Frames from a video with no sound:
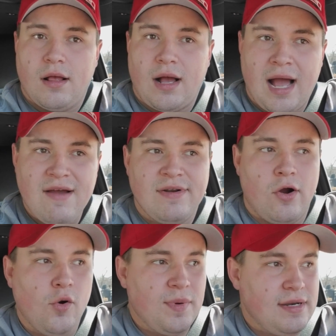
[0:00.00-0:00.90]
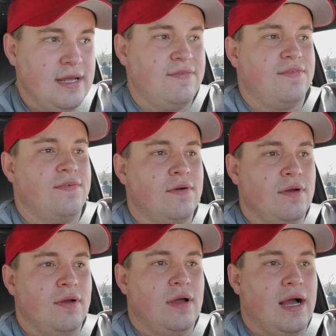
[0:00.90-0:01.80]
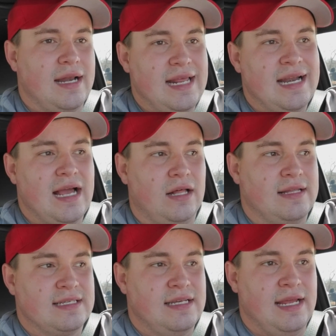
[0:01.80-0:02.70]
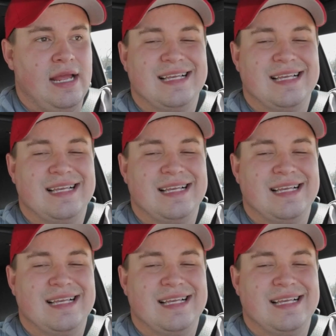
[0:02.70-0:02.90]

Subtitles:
I have an open diff. I need an LSD.